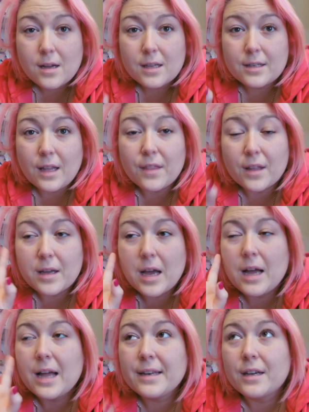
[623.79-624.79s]
another uh,
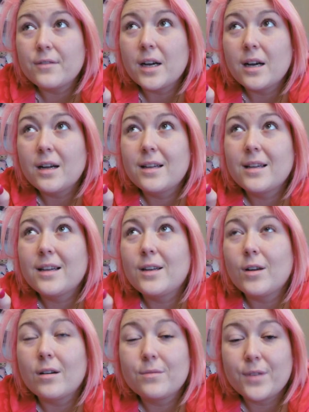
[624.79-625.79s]
another
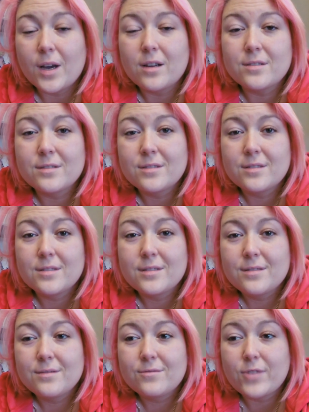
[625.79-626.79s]
lot of yarn
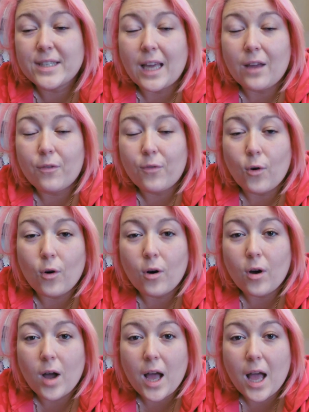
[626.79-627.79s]
ready for
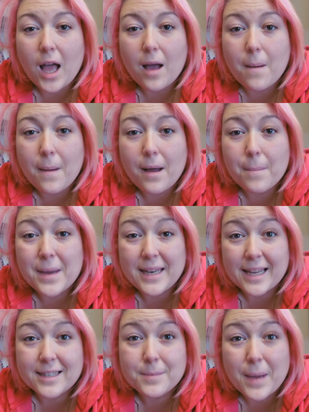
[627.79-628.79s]
my
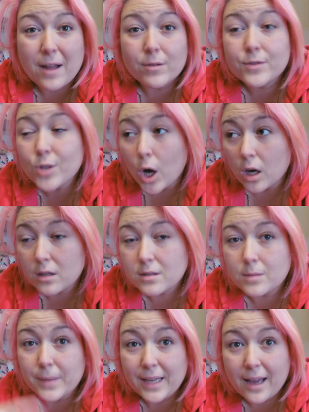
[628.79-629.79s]
next pair of socks
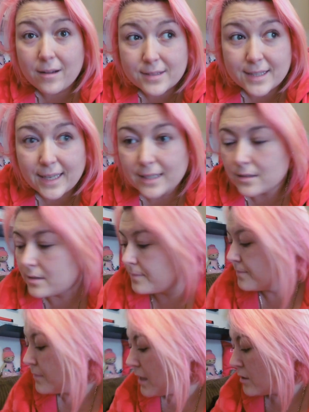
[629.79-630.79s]
spit it out Denise
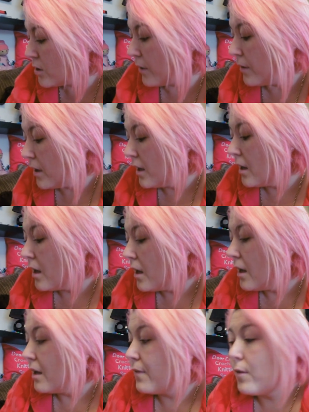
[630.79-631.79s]
so
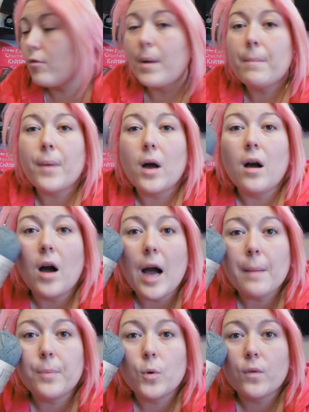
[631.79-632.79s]
if you remember
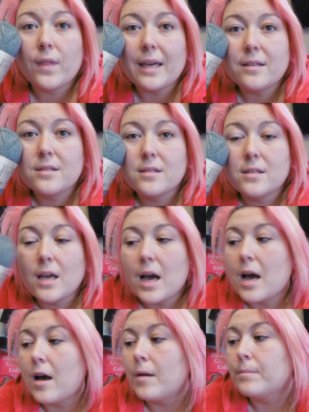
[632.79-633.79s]
I bought this
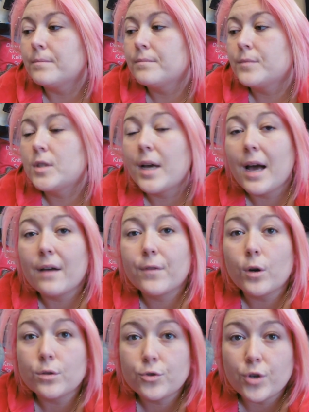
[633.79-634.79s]
um, to have
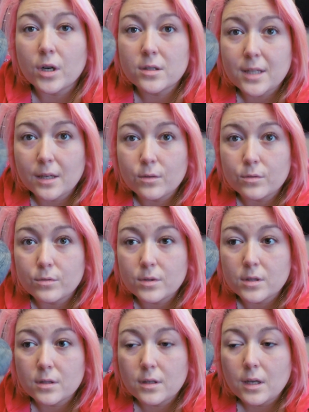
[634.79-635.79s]
contrast
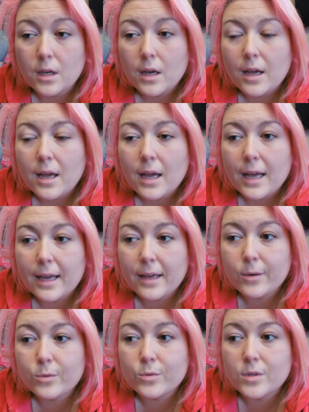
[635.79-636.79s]
heels
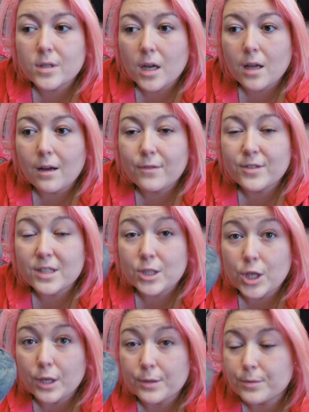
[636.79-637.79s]
heels cuffs and
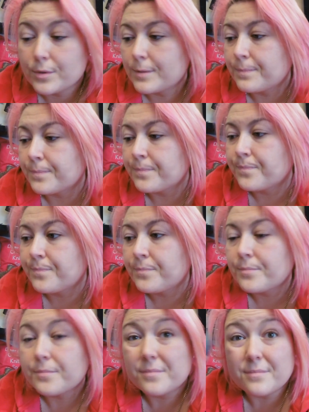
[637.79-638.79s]
toes
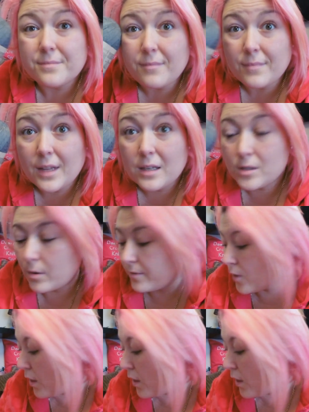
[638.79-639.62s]
so I've